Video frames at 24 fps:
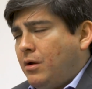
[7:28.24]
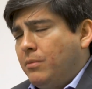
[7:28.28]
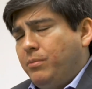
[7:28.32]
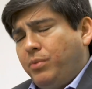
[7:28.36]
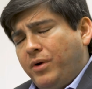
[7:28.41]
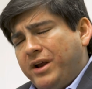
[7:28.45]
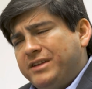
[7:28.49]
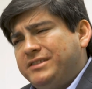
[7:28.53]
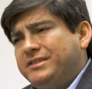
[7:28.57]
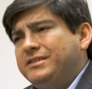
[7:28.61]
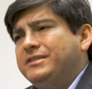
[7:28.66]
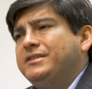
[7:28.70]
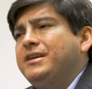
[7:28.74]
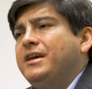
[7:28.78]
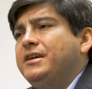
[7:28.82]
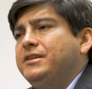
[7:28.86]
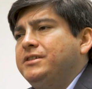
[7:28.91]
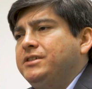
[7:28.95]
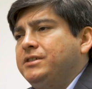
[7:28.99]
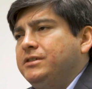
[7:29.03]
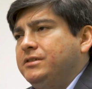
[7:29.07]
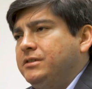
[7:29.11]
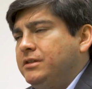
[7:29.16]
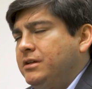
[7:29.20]

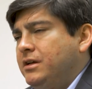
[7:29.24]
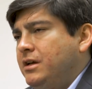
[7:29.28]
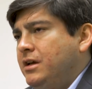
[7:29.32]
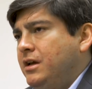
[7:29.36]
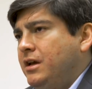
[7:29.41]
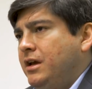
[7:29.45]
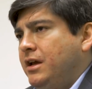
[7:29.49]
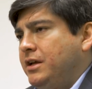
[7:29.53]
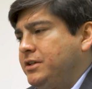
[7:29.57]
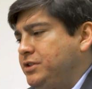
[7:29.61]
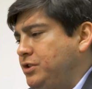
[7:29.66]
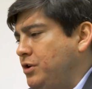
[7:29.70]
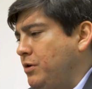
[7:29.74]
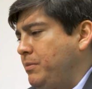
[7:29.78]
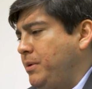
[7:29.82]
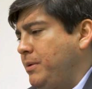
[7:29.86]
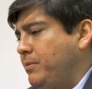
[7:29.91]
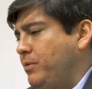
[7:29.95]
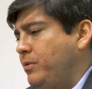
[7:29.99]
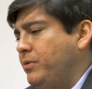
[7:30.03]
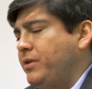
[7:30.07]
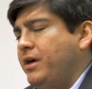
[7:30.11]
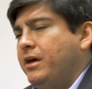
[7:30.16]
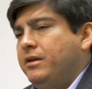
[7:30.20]
presentation and show
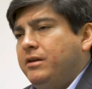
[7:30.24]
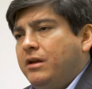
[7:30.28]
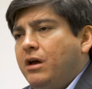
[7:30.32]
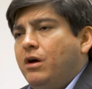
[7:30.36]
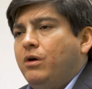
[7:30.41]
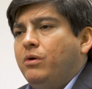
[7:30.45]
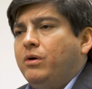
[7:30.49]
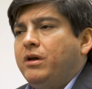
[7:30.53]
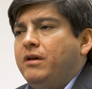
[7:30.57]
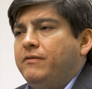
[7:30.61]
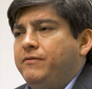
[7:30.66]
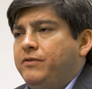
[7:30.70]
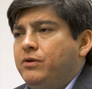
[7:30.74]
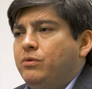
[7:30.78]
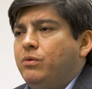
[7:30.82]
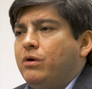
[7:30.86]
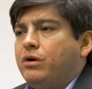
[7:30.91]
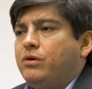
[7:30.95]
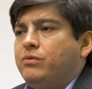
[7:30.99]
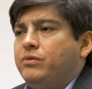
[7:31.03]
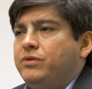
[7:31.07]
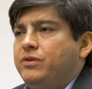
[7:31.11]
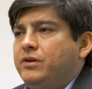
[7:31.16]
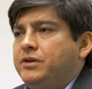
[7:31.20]
people that no, if you
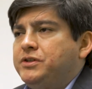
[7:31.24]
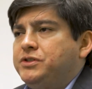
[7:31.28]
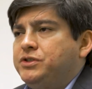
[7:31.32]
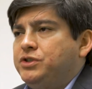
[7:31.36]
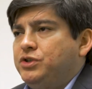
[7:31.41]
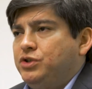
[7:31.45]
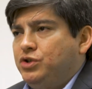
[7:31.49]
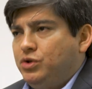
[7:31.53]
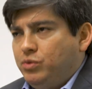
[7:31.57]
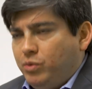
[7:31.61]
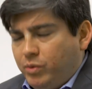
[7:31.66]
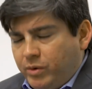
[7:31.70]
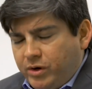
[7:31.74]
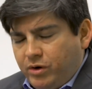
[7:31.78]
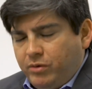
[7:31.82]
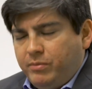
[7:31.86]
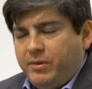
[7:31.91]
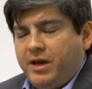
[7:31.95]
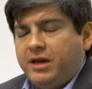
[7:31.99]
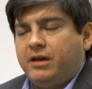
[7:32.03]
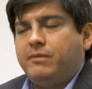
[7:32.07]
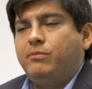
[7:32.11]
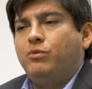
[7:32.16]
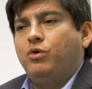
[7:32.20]
work with us, you will
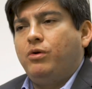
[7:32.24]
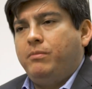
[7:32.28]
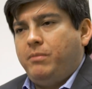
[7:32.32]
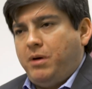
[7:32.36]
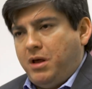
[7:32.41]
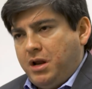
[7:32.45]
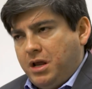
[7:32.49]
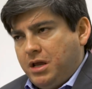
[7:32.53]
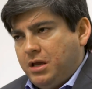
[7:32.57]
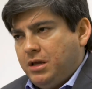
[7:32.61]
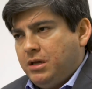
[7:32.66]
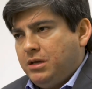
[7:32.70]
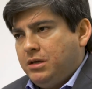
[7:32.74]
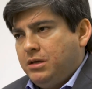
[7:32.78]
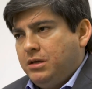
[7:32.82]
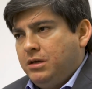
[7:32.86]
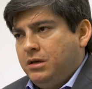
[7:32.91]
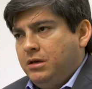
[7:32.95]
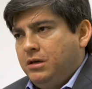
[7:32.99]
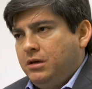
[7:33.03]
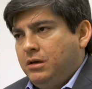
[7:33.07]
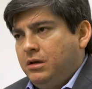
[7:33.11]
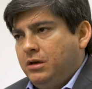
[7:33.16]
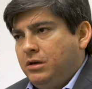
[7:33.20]
make more money
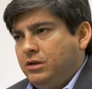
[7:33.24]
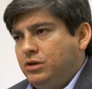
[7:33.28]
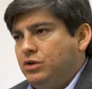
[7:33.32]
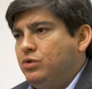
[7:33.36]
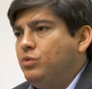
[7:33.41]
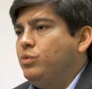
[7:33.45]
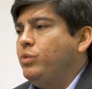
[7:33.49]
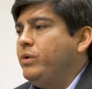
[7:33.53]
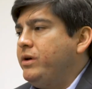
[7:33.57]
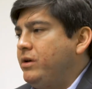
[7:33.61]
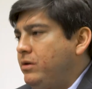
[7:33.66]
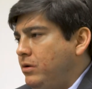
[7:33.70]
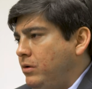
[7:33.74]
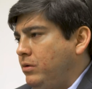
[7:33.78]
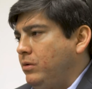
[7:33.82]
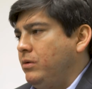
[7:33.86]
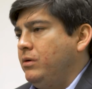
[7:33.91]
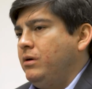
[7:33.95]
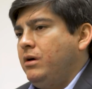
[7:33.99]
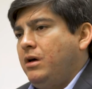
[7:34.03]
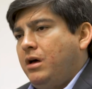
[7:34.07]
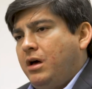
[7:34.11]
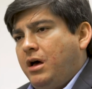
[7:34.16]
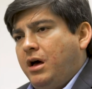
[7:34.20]
you
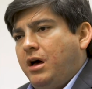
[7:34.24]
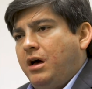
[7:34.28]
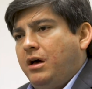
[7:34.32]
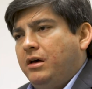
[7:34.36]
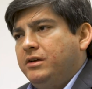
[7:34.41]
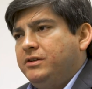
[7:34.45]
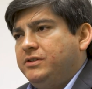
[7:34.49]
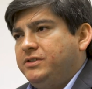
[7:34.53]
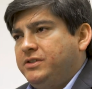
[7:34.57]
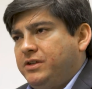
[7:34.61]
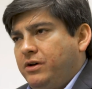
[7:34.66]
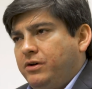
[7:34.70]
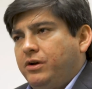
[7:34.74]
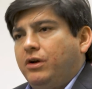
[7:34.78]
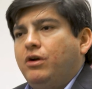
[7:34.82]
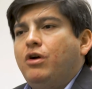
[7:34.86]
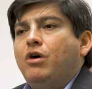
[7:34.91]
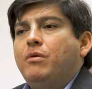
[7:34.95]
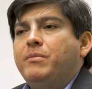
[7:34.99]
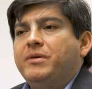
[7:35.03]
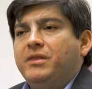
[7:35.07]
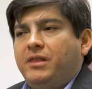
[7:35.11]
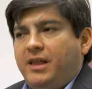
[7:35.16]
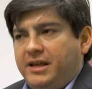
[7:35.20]
will uh, sell your
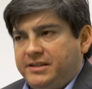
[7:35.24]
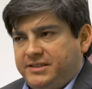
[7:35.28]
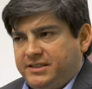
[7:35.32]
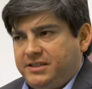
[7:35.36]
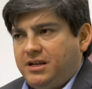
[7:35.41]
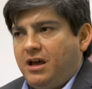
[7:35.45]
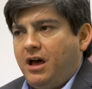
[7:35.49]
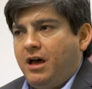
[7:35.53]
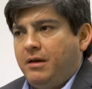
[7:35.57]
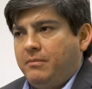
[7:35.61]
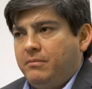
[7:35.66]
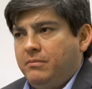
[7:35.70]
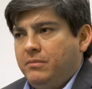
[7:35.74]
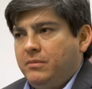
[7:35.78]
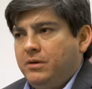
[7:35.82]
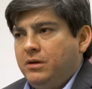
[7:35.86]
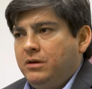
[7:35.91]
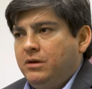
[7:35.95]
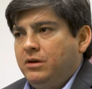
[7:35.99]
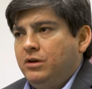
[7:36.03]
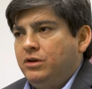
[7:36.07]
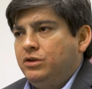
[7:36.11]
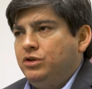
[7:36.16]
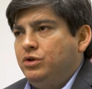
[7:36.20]
home in less time.
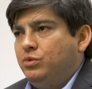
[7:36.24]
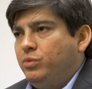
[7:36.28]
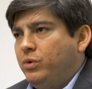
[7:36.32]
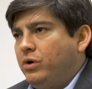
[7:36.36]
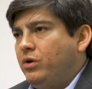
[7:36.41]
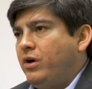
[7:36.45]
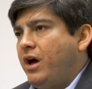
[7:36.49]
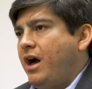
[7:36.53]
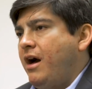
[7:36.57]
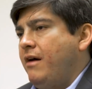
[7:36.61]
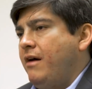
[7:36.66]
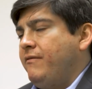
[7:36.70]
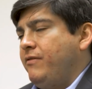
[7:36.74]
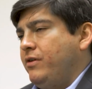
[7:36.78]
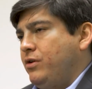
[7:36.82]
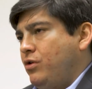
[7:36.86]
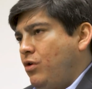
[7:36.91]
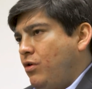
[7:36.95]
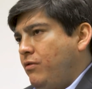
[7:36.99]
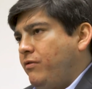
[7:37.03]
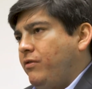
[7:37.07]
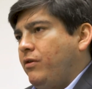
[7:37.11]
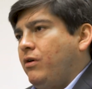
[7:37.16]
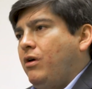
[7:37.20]
You will have an
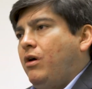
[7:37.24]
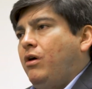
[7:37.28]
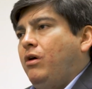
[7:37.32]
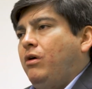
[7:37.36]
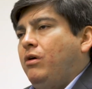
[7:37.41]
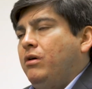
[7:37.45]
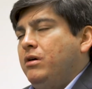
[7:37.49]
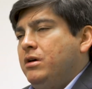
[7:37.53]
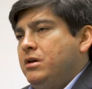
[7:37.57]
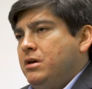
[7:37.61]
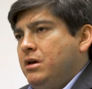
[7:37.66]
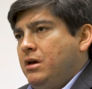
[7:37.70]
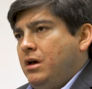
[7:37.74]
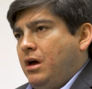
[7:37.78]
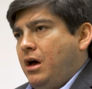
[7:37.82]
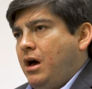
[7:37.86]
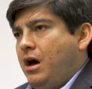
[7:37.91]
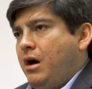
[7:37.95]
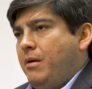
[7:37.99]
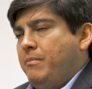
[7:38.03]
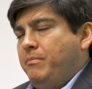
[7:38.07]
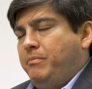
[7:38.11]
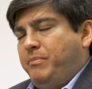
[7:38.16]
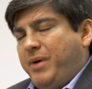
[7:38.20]
overall
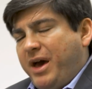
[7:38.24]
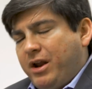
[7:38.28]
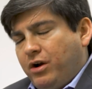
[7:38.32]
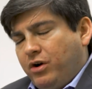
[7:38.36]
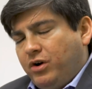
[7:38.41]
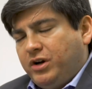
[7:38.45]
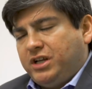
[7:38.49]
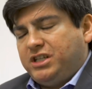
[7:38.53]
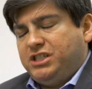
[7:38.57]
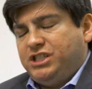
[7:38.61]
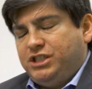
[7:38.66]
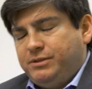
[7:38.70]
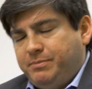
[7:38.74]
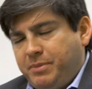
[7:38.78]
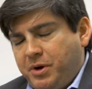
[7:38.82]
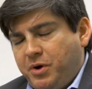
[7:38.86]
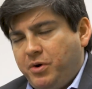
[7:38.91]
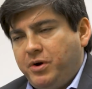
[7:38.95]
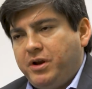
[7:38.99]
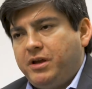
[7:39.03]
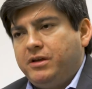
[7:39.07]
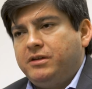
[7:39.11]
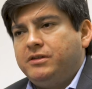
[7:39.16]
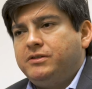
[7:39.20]
uh, better
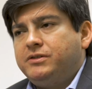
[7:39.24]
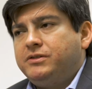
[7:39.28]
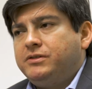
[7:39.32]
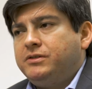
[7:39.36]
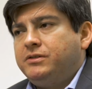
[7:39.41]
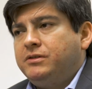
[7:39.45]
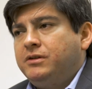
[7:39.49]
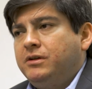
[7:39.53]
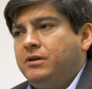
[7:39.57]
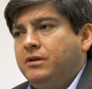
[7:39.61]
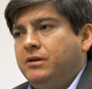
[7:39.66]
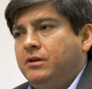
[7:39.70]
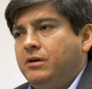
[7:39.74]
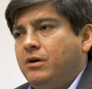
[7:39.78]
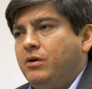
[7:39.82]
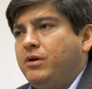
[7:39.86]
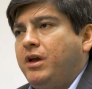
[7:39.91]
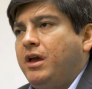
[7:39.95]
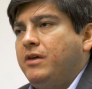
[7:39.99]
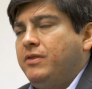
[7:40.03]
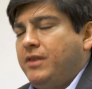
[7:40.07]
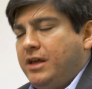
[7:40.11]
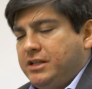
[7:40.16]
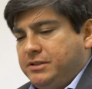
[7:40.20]
experience.
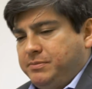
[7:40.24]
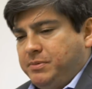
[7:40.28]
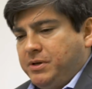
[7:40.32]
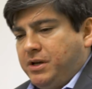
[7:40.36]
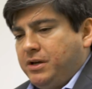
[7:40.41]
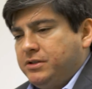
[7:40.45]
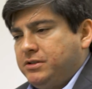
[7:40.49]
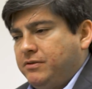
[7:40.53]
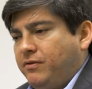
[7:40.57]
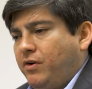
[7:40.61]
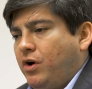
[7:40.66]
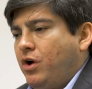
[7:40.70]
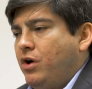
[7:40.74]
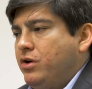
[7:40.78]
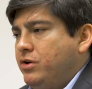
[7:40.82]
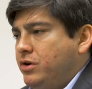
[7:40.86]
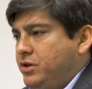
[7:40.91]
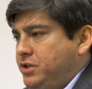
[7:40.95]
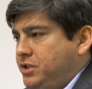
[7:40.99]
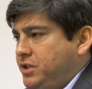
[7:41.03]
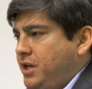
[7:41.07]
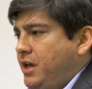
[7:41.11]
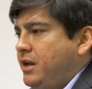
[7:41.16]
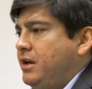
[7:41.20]
Okay, and that's because of our
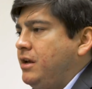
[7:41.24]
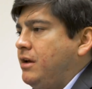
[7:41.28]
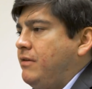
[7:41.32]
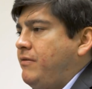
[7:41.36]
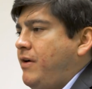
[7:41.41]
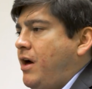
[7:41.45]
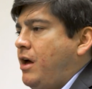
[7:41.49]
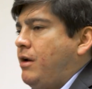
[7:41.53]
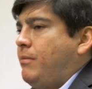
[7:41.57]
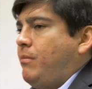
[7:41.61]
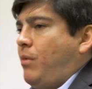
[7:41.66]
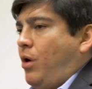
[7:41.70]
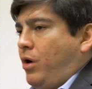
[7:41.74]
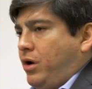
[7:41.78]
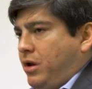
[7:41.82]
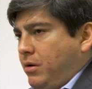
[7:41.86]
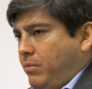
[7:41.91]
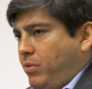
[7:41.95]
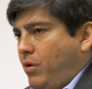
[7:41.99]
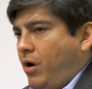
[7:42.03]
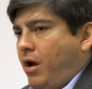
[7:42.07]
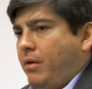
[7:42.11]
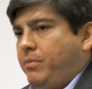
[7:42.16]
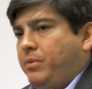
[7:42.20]
understanding of how to
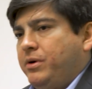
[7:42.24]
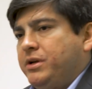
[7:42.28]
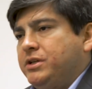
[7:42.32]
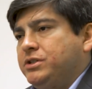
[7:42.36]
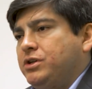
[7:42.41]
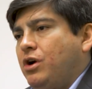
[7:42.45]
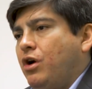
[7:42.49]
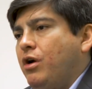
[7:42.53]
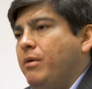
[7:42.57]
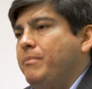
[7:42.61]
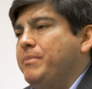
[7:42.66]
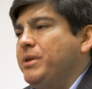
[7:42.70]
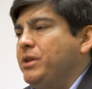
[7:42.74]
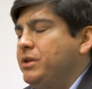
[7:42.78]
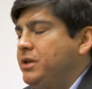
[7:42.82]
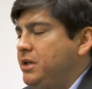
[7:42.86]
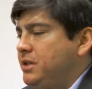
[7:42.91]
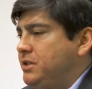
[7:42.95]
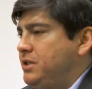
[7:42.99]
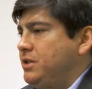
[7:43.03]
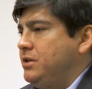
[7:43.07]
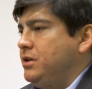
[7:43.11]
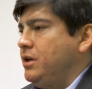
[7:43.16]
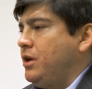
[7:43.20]
market properties, our
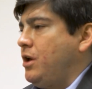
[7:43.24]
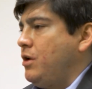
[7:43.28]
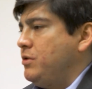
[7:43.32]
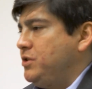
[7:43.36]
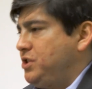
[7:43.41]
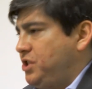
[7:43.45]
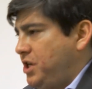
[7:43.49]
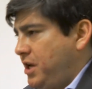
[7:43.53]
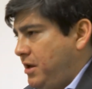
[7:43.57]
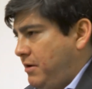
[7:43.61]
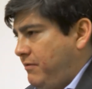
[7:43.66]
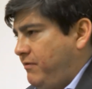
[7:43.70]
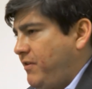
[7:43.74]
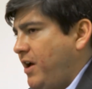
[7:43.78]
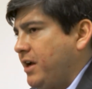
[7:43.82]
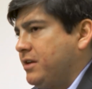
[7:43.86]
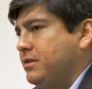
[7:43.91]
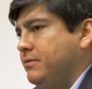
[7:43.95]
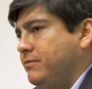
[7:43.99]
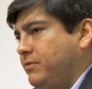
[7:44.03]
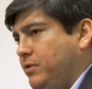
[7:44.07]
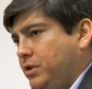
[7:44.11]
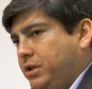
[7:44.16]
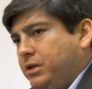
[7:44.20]
ability to negotiate
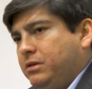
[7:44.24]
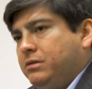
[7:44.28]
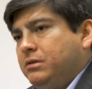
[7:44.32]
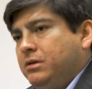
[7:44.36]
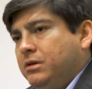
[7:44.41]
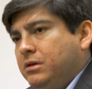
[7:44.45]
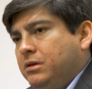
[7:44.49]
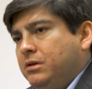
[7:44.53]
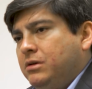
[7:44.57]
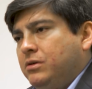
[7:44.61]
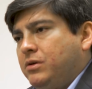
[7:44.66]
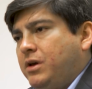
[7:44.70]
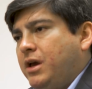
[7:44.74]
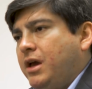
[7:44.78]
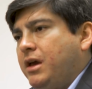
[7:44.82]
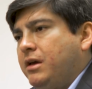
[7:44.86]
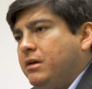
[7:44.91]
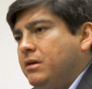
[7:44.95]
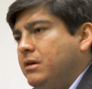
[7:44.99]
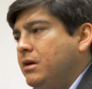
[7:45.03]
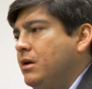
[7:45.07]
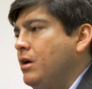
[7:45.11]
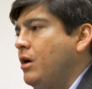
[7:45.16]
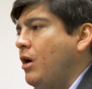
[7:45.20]
effectively,
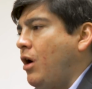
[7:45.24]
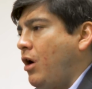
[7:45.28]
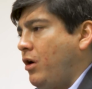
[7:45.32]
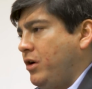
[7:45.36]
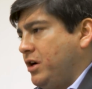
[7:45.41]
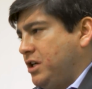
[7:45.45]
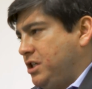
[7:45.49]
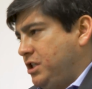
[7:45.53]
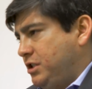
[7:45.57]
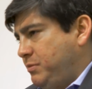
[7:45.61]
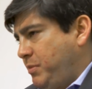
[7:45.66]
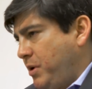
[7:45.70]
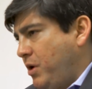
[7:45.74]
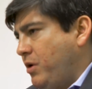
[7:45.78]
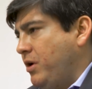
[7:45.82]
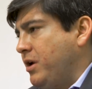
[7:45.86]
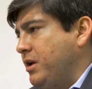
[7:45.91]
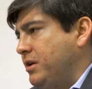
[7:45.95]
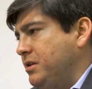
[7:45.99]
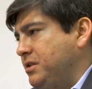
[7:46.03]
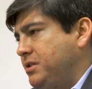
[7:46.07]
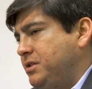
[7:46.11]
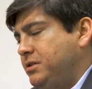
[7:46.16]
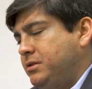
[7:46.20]
okay, our
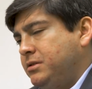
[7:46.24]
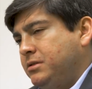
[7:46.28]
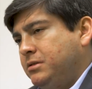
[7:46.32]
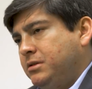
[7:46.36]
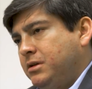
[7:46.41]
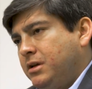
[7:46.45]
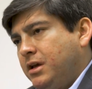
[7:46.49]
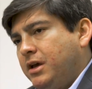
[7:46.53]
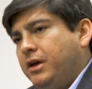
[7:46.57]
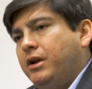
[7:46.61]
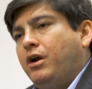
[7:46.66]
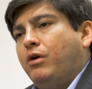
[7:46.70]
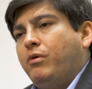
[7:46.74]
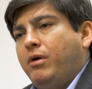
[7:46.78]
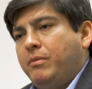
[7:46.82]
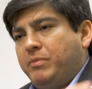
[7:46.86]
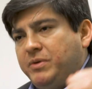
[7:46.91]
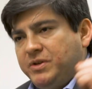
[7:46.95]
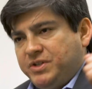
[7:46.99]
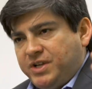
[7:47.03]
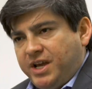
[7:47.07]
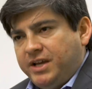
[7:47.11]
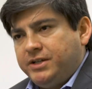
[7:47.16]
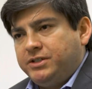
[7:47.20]
experience and our
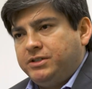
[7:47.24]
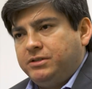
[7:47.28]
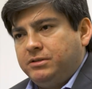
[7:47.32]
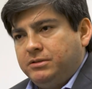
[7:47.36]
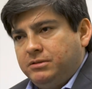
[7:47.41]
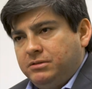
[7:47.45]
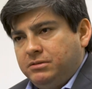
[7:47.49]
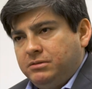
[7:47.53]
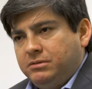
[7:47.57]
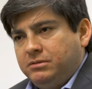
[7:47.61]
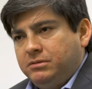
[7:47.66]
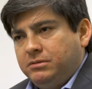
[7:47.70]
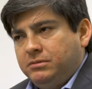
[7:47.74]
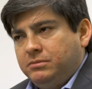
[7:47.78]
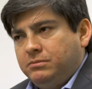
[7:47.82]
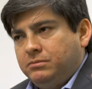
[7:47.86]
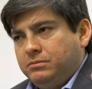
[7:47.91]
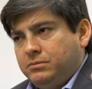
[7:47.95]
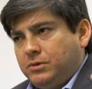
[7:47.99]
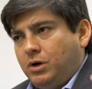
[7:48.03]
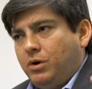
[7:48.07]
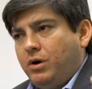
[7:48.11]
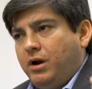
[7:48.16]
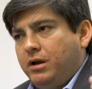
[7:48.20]
reputation.
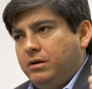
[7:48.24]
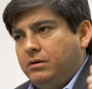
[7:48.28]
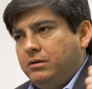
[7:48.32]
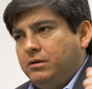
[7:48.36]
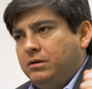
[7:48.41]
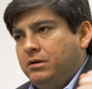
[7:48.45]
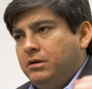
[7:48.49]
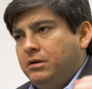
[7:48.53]
All right?